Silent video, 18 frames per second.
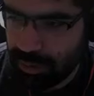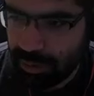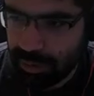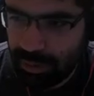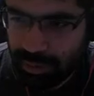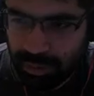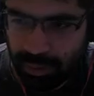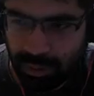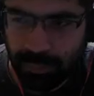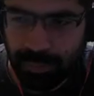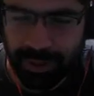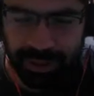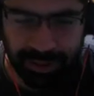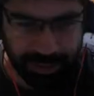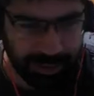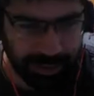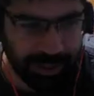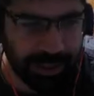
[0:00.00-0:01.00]
Open
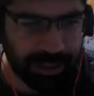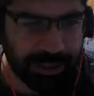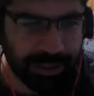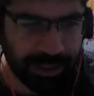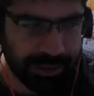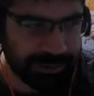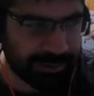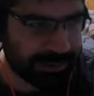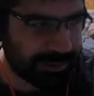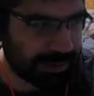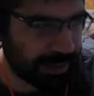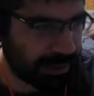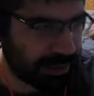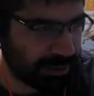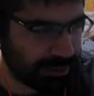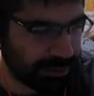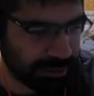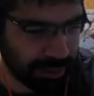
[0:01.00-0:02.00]
redirect. Yes, thank
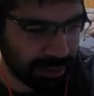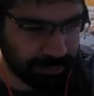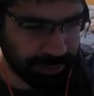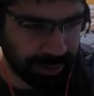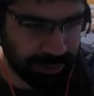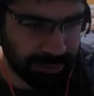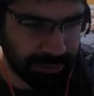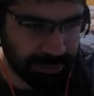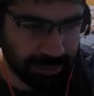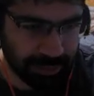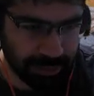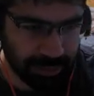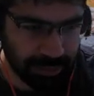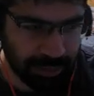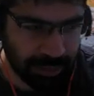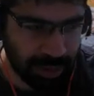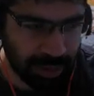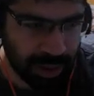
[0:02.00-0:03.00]
you, Insomnia.
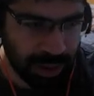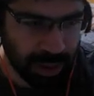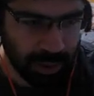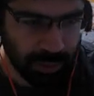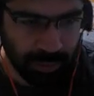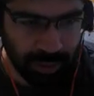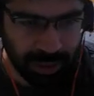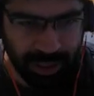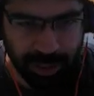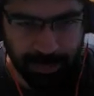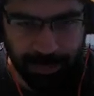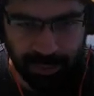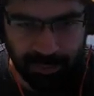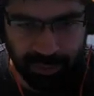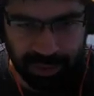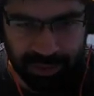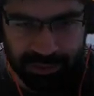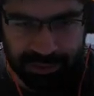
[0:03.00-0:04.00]
What type
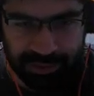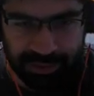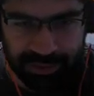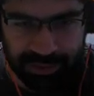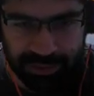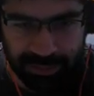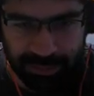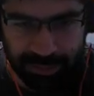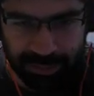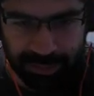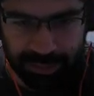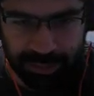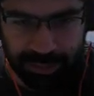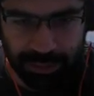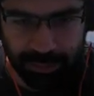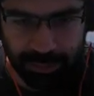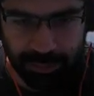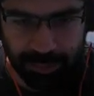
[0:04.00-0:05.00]
of list is used
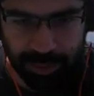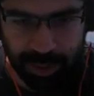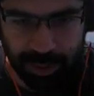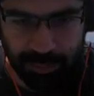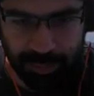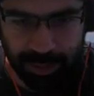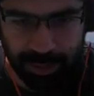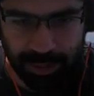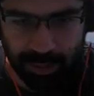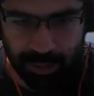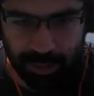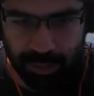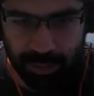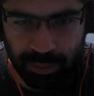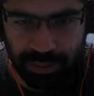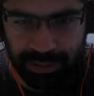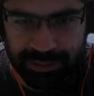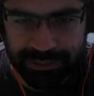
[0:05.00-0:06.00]
to permit
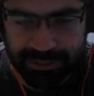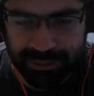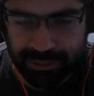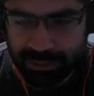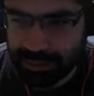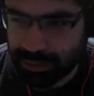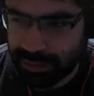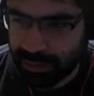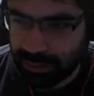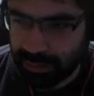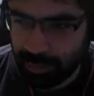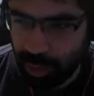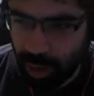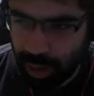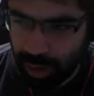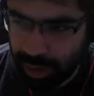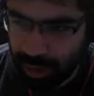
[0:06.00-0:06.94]
only certain input?